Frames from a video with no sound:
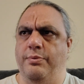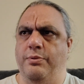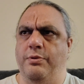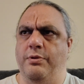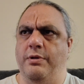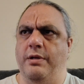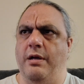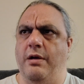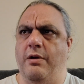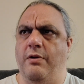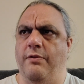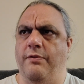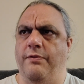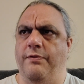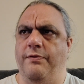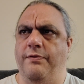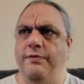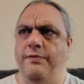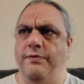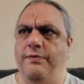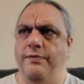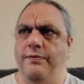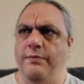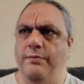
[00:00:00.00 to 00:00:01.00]
put out
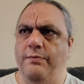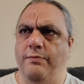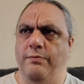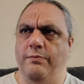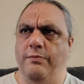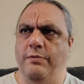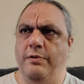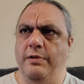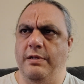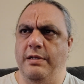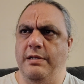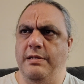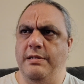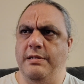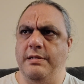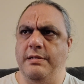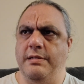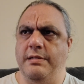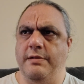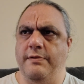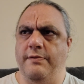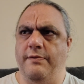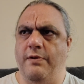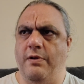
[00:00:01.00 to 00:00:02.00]

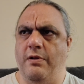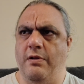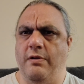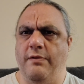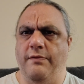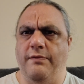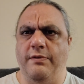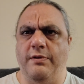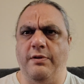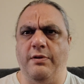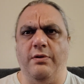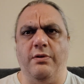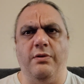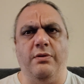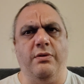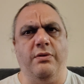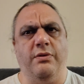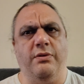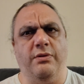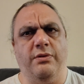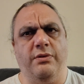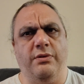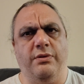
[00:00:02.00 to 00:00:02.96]
releases of all of their